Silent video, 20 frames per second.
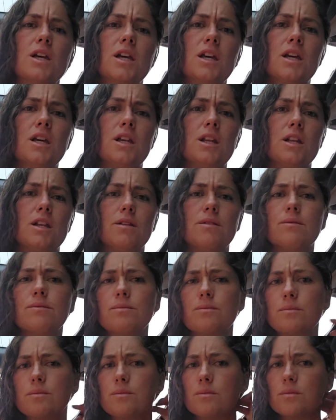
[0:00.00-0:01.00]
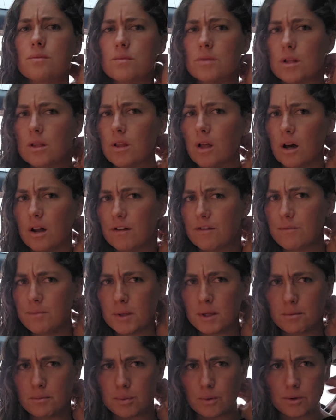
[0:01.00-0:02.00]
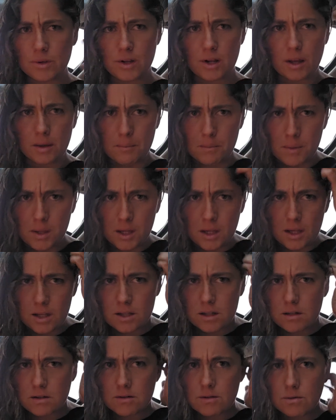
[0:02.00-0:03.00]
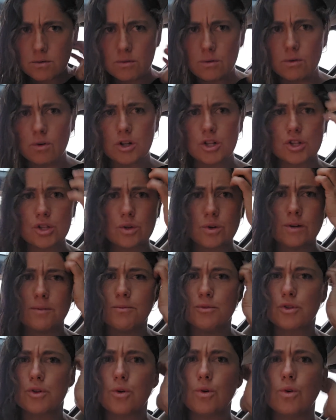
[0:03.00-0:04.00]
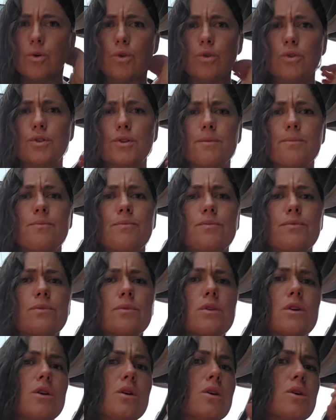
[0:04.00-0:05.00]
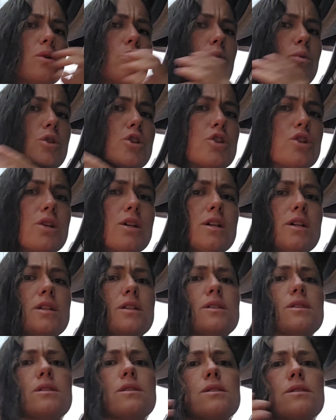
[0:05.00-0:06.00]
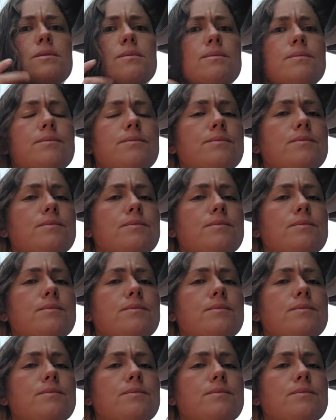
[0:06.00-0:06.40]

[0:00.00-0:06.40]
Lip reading: in a lot of people that I meet, or so I'm told, which is